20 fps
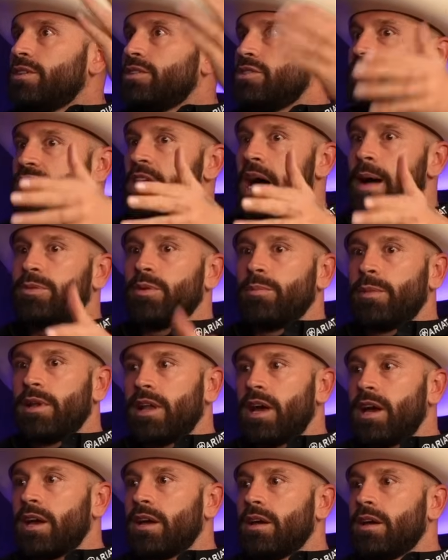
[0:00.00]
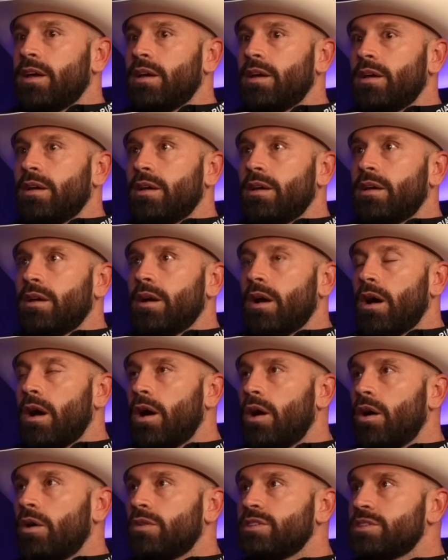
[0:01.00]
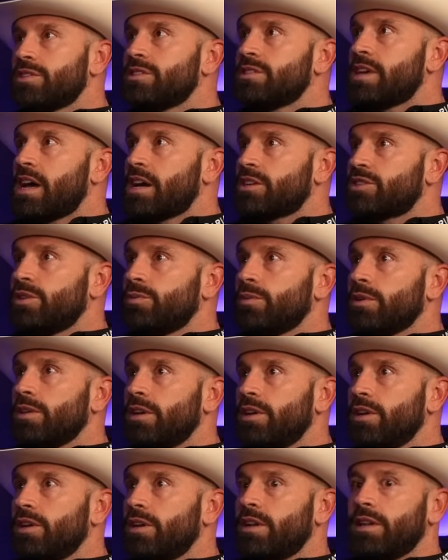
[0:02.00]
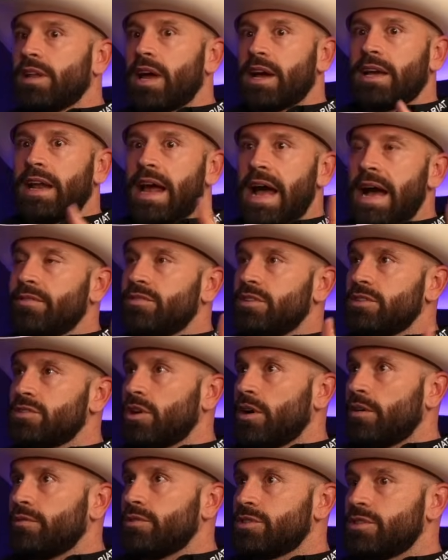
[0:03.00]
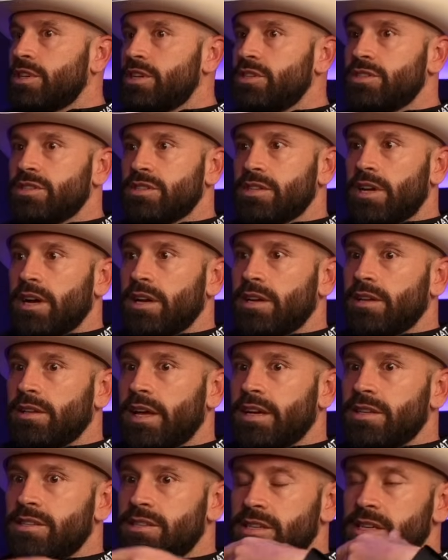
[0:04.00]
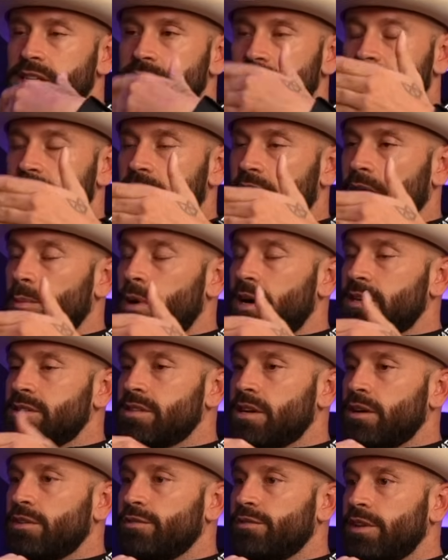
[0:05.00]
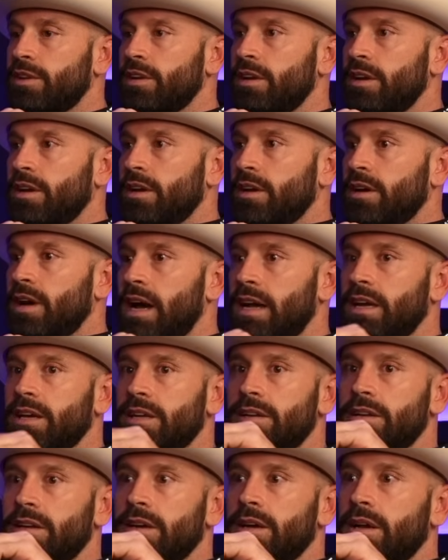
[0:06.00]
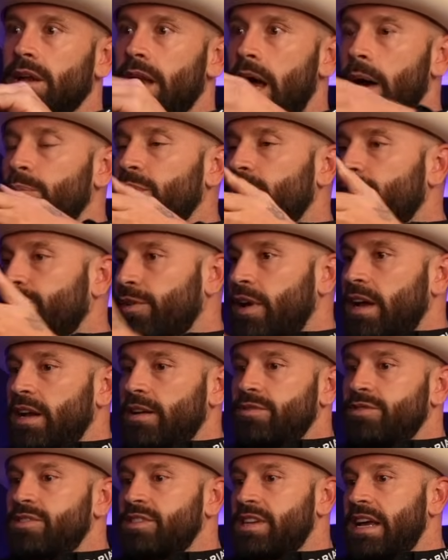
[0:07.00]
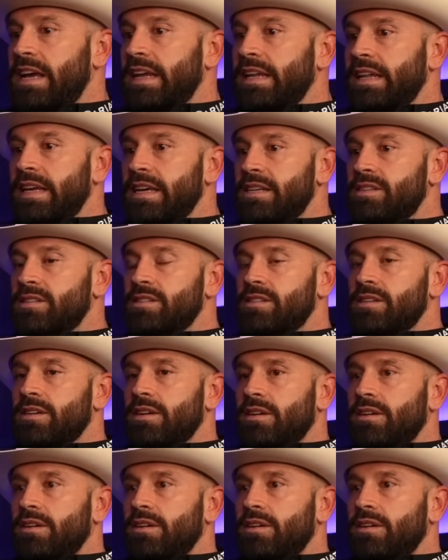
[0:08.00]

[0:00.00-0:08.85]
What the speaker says: stopped and been like, oh, this is actually really good. And I could have these conversations and I could like see this side of myself and I could not be afraid of saying this